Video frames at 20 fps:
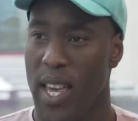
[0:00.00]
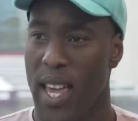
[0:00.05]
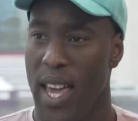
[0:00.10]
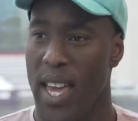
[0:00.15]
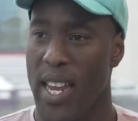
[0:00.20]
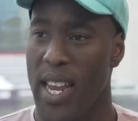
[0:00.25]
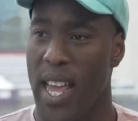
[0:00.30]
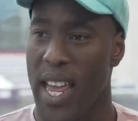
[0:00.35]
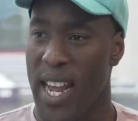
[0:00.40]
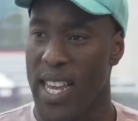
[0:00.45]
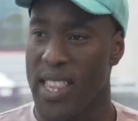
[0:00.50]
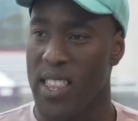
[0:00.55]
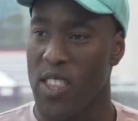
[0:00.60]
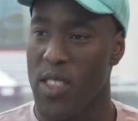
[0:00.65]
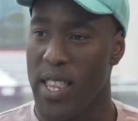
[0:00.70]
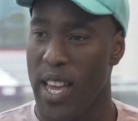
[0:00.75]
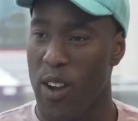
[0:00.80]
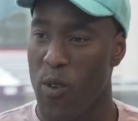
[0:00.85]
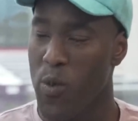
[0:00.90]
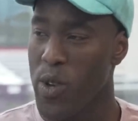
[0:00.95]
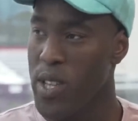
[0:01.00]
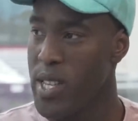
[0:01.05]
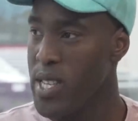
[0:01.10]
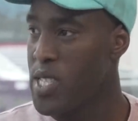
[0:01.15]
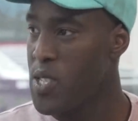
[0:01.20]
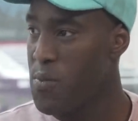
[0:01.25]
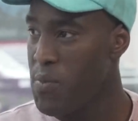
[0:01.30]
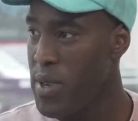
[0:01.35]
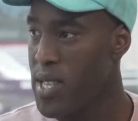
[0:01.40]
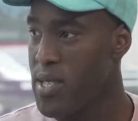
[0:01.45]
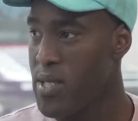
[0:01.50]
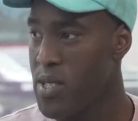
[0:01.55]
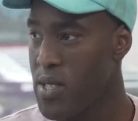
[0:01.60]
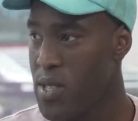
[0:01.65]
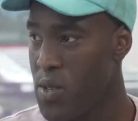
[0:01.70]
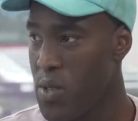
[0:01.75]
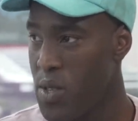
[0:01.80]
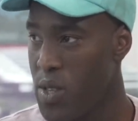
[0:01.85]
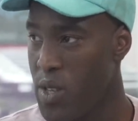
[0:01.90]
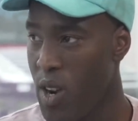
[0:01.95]
And, and I, that really speaks
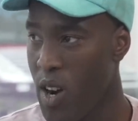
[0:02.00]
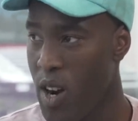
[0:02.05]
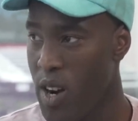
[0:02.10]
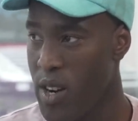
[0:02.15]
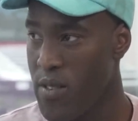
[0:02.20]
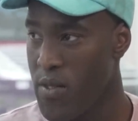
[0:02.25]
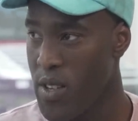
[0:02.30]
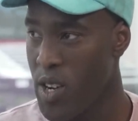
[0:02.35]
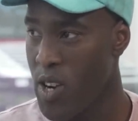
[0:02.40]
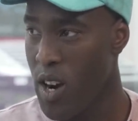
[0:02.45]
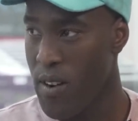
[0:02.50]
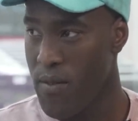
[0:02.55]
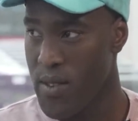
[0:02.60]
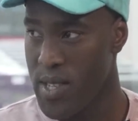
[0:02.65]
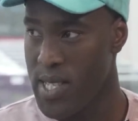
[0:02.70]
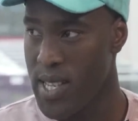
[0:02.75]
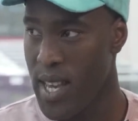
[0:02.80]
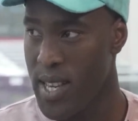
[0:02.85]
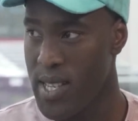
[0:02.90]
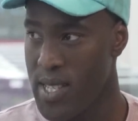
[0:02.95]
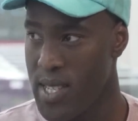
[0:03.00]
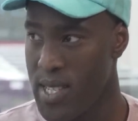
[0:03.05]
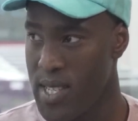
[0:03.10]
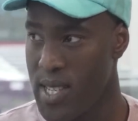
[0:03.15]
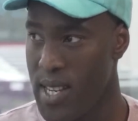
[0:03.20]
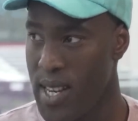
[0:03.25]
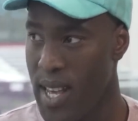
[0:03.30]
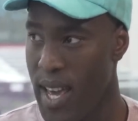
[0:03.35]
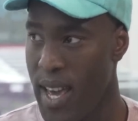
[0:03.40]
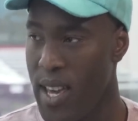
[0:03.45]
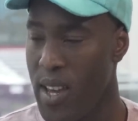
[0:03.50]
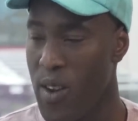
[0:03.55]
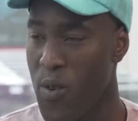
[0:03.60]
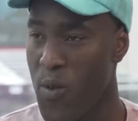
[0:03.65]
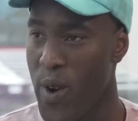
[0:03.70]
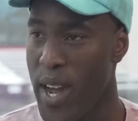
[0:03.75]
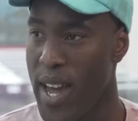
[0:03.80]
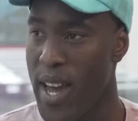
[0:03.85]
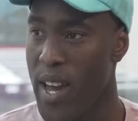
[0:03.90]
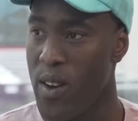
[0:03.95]
to the heart of the conversation today
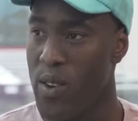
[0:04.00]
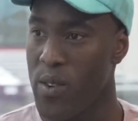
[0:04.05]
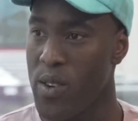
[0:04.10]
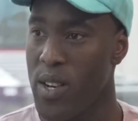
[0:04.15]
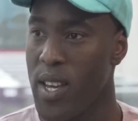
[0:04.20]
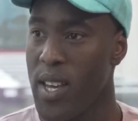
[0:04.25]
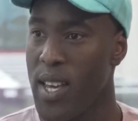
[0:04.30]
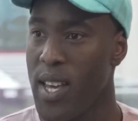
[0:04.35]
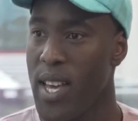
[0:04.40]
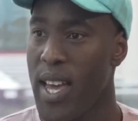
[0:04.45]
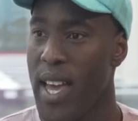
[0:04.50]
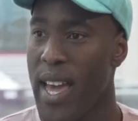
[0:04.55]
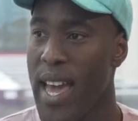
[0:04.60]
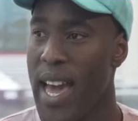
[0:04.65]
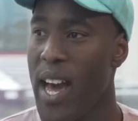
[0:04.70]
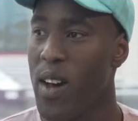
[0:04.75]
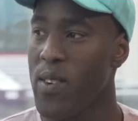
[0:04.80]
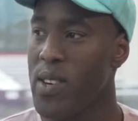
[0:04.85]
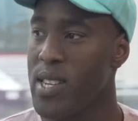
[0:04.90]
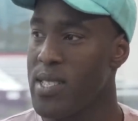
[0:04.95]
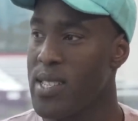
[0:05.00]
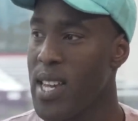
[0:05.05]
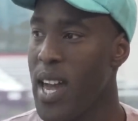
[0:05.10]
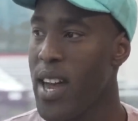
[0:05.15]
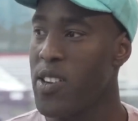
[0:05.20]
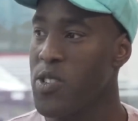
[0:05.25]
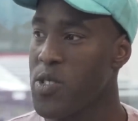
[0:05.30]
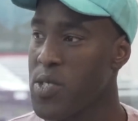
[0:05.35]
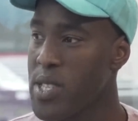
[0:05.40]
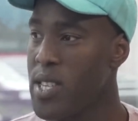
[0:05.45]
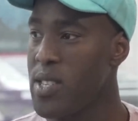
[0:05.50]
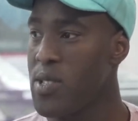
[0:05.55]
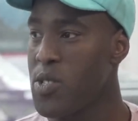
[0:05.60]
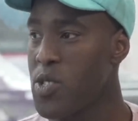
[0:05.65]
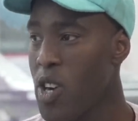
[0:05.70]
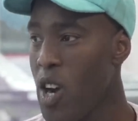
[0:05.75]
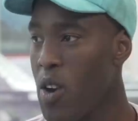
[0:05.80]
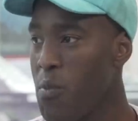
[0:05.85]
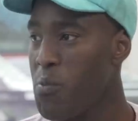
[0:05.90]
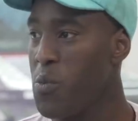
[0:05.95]
around yeah. how designers can
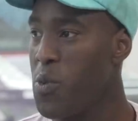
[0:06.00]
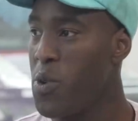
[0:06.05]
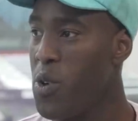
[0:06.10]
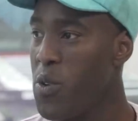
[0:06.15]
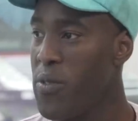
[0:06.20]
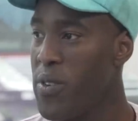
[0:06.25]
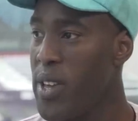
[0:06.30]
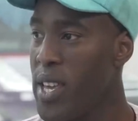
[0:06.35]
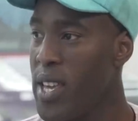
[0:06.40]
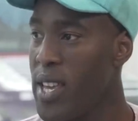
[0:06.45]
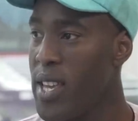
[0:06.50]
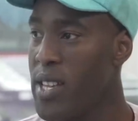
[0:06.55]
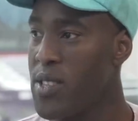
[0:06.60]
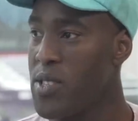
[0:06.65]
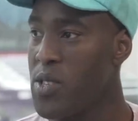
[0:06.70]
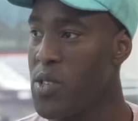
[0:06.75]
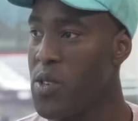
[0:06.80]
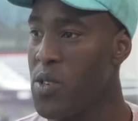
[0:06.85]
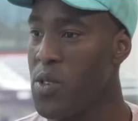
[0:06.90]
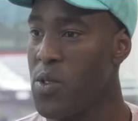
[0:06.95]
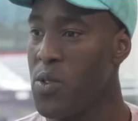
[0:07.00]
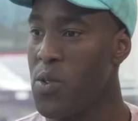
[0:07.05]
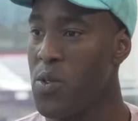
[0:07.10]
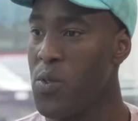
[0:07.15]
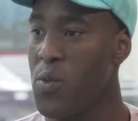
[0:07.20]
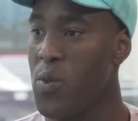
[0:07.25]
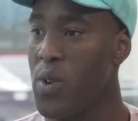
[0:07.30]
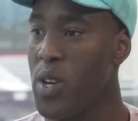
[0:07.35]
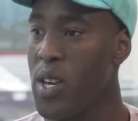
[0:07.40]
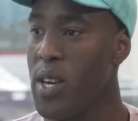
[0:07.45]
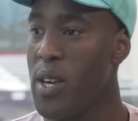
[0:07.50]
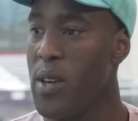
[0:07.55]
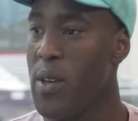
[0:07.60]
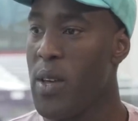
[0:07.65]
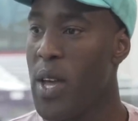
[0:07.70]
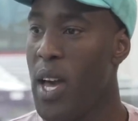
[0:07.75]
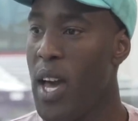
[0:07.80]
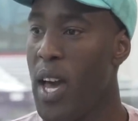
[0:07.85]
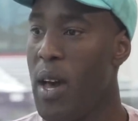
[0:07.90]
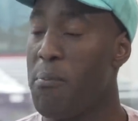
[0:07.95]
start moving into
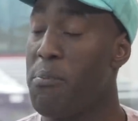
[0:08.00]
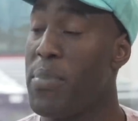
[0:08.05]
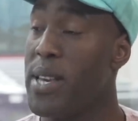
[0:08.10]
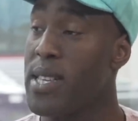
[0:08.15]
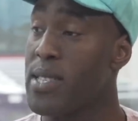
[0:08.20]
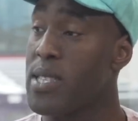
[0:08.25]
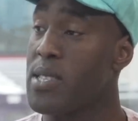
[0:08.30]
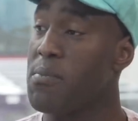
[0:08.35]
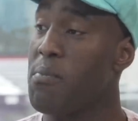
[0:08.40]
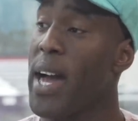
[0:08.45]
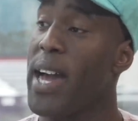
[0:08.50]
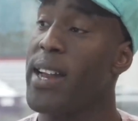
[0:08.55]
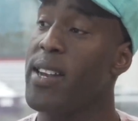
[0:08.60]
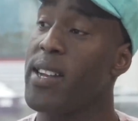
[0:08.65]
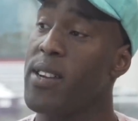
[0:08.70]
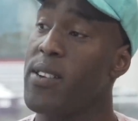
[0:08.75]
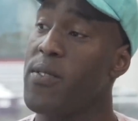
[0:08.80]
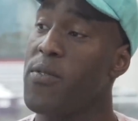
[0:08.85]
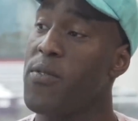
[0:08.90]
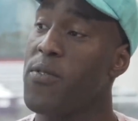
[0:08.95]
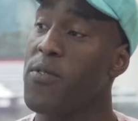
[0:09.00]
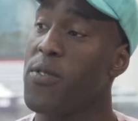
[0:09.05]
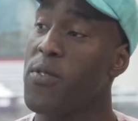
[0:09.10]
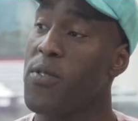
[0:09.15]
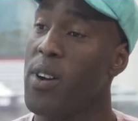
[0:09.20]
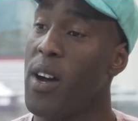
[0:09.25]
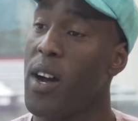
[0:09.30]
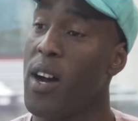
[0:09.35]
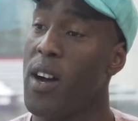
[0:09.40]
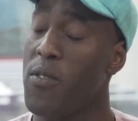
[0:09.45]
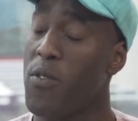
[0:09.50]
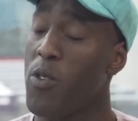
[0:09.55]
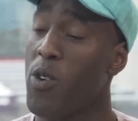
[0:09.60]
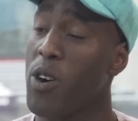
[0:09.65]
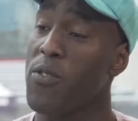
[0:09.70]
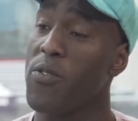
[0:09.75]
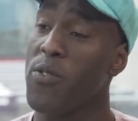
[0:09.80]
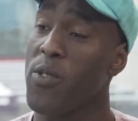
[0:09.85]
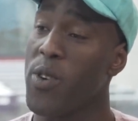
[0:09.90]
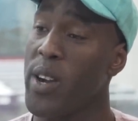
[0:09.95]
a business minded uh,
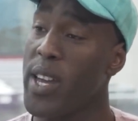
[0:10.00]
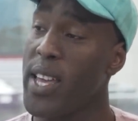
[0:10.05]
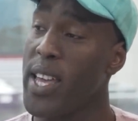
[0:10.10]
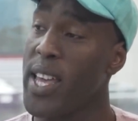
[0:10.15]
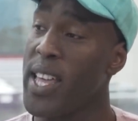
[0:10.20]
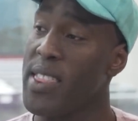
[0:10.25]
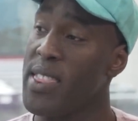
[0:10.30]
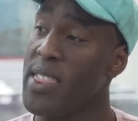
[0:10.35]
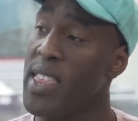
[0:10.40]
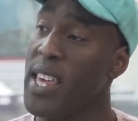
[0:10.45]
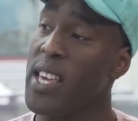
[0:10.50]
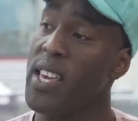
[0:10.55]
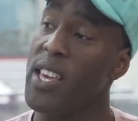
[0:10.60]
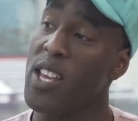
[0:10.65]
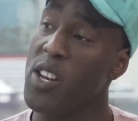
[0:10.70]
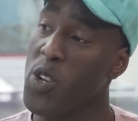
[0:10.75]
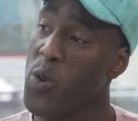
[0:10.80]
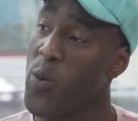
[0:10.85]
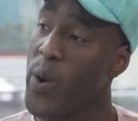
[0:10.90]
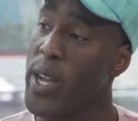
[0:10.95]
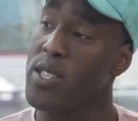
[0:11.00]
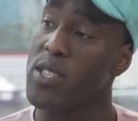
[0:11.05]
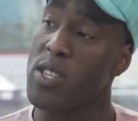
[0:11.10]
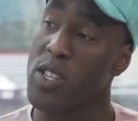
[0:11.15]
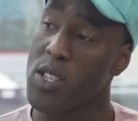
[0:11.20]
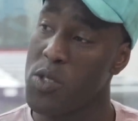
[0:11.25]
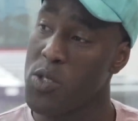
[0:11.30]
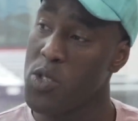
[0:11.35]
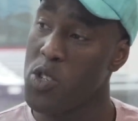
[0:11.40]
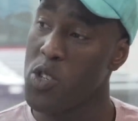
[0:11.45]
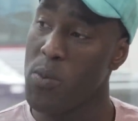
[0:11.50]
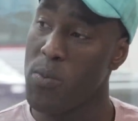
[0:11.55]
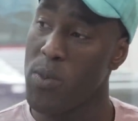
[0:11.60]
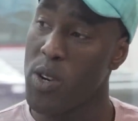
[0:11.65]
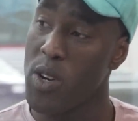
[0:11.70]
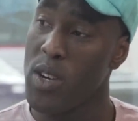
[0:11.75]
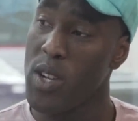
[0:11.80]
forefront in thinking direct to consumer.